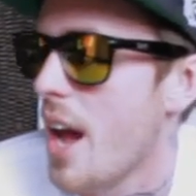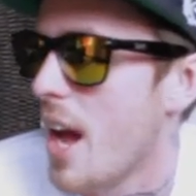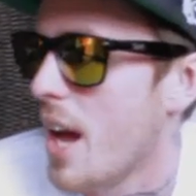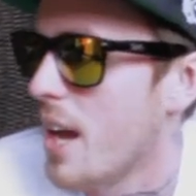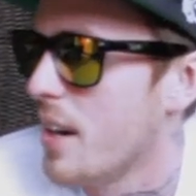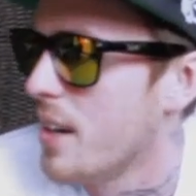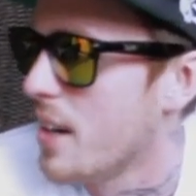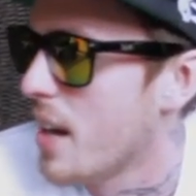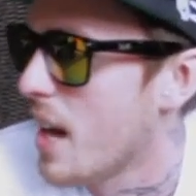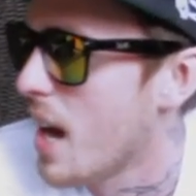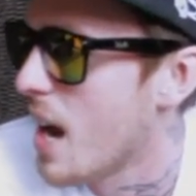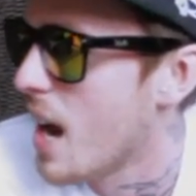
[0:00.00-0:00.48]

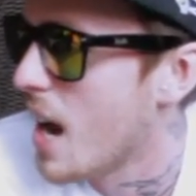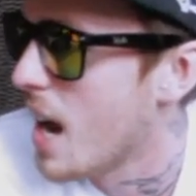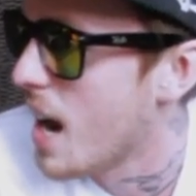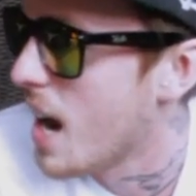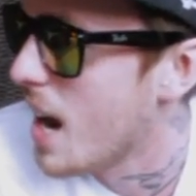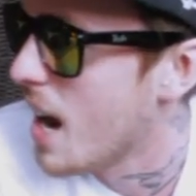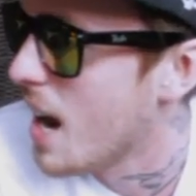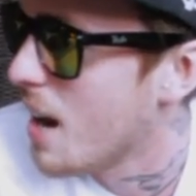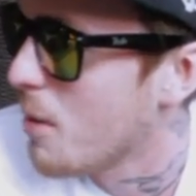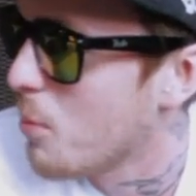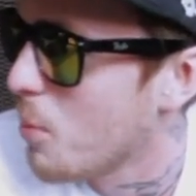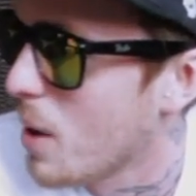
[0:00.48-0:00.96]
And
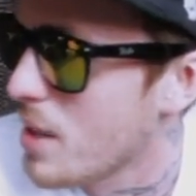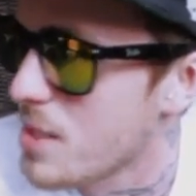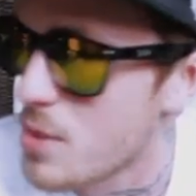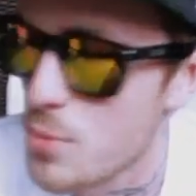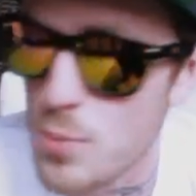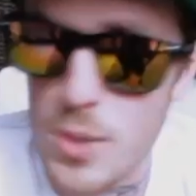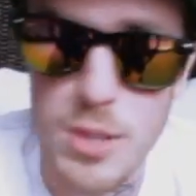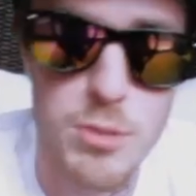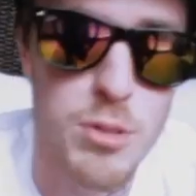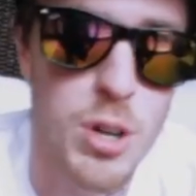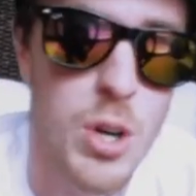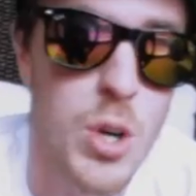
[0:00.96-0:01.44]

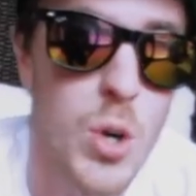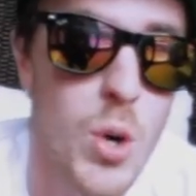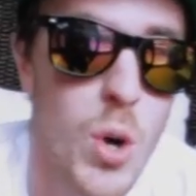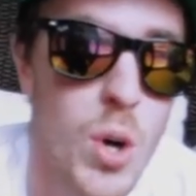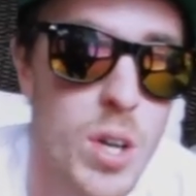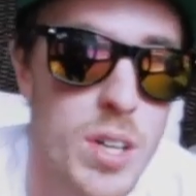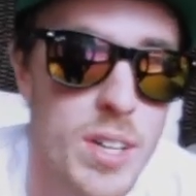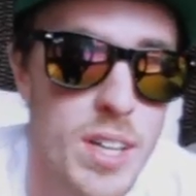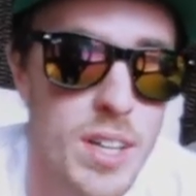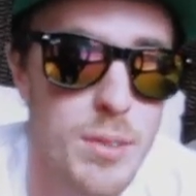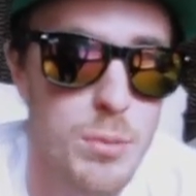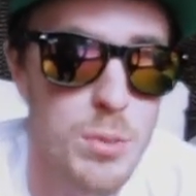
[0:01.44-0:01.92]
once we
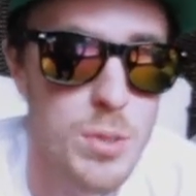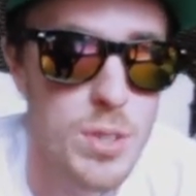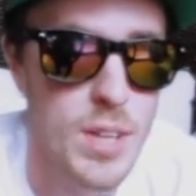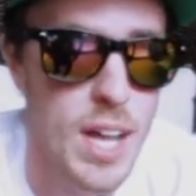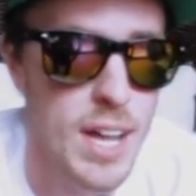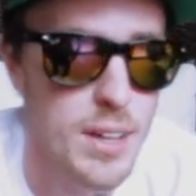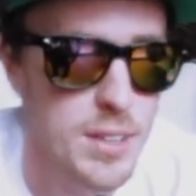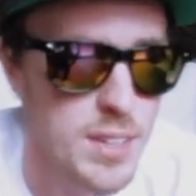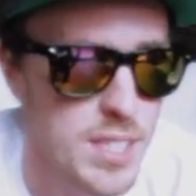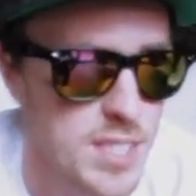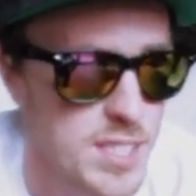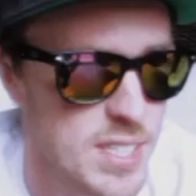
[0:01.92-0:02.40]
recorded it, we were
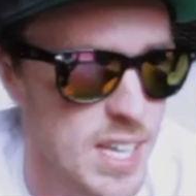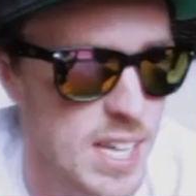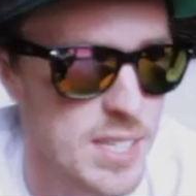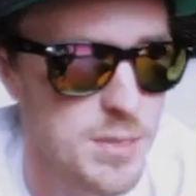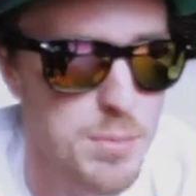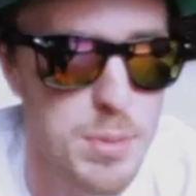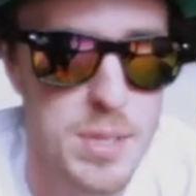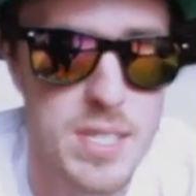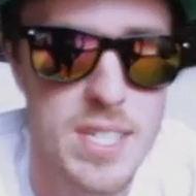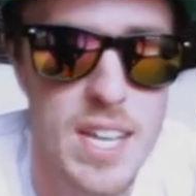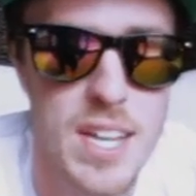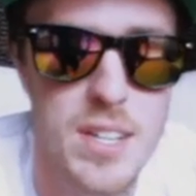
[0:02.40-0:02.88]
like, this
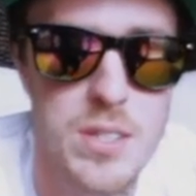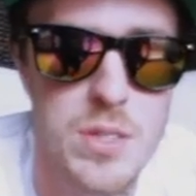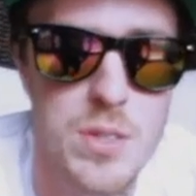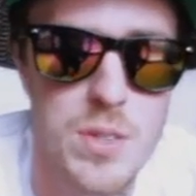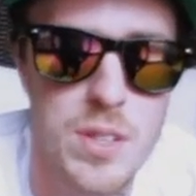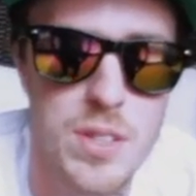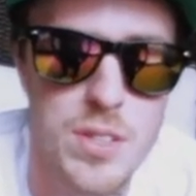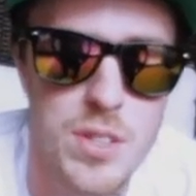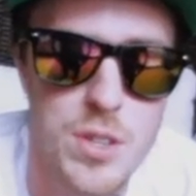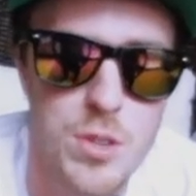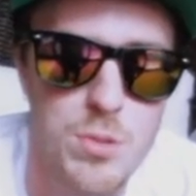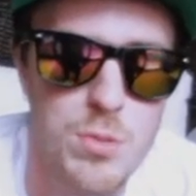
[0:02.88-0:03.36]
has
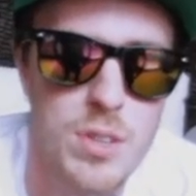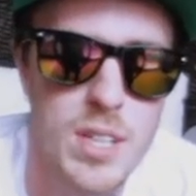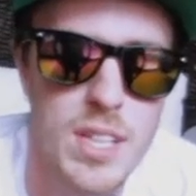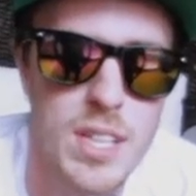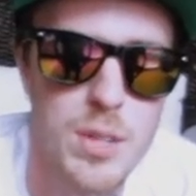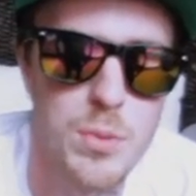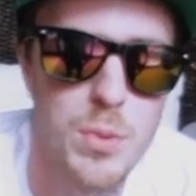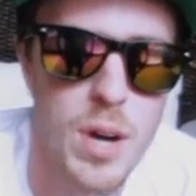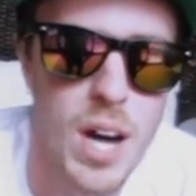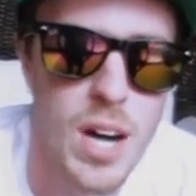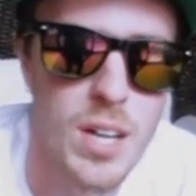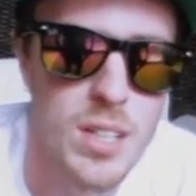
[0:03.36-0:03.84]
potential to do
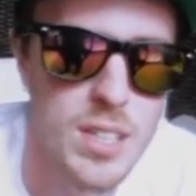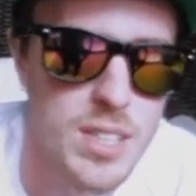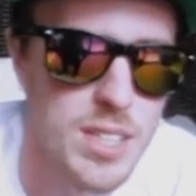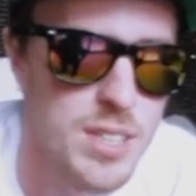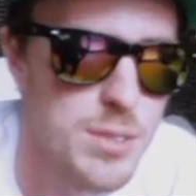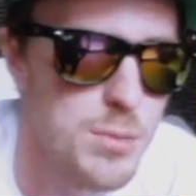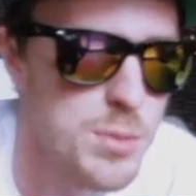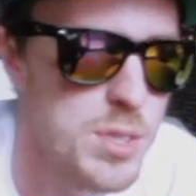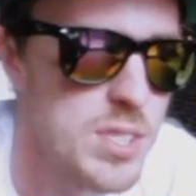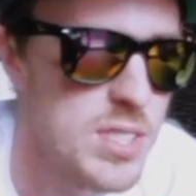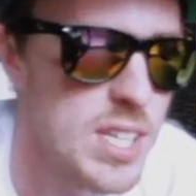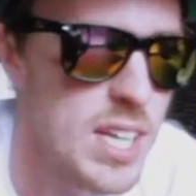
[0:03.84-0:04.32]
really well, and
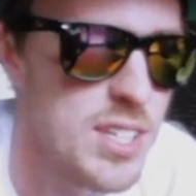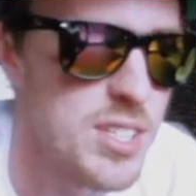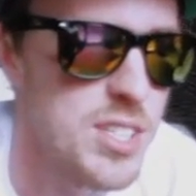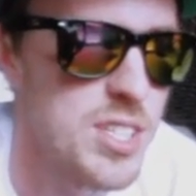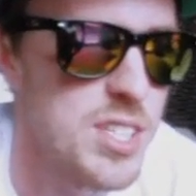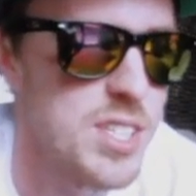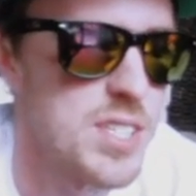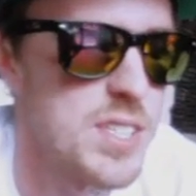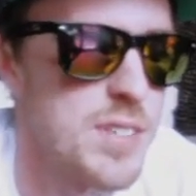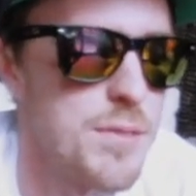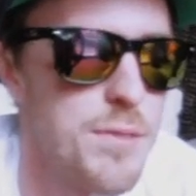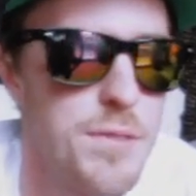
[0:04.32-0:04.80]
it was
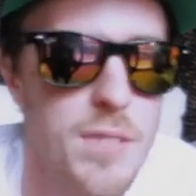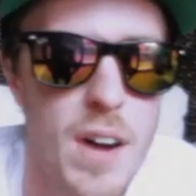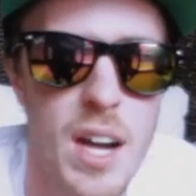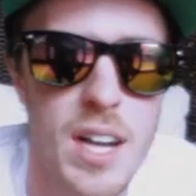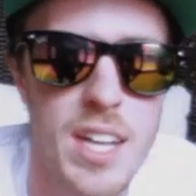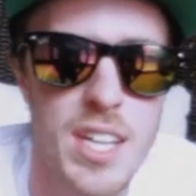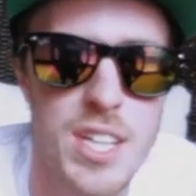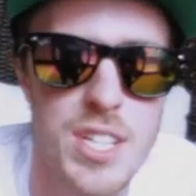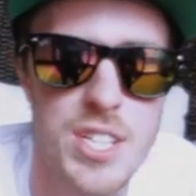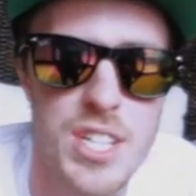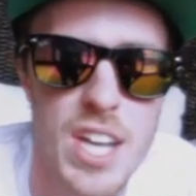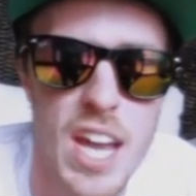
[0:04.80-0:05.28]
such just a
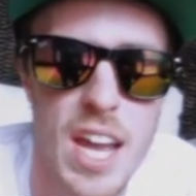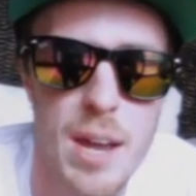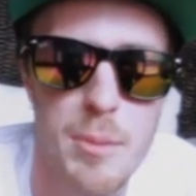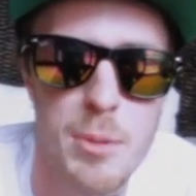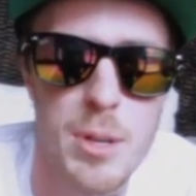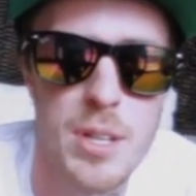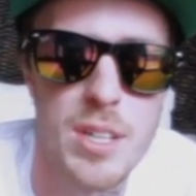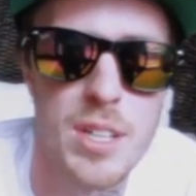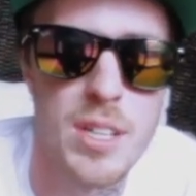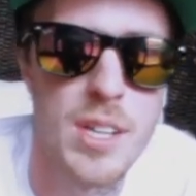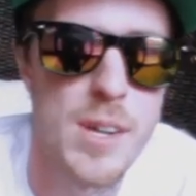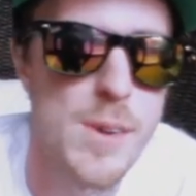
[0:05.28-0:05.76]
funky jam,
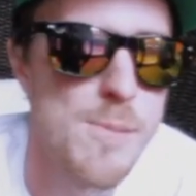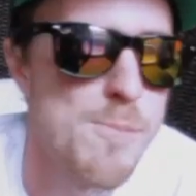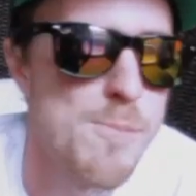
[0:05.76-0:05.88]
and